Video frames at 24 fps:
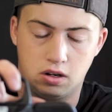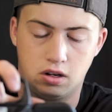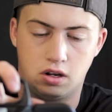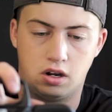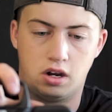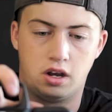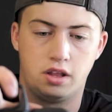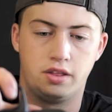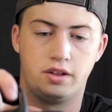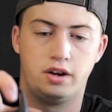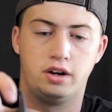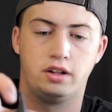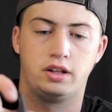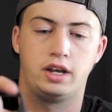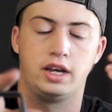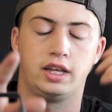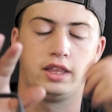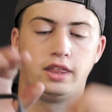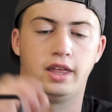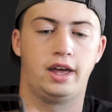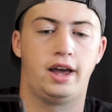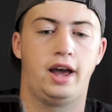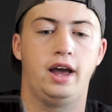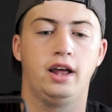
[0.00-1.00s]
on there like
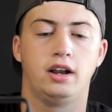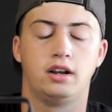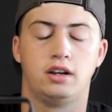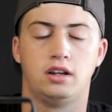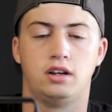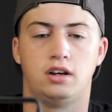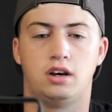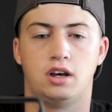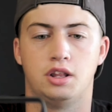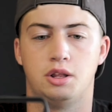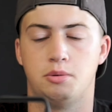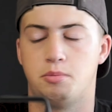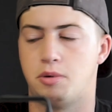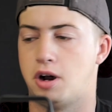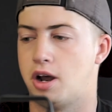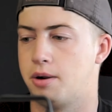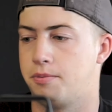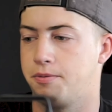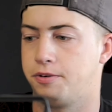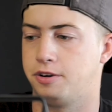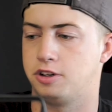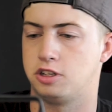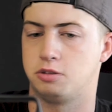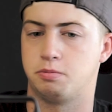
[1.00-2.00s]
that, on the bottom
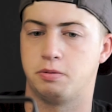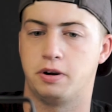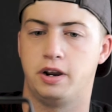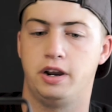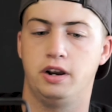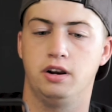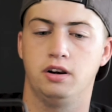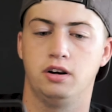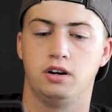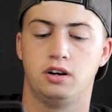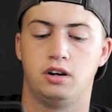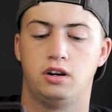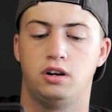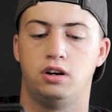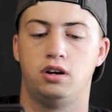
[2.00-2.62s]
of your sprayer,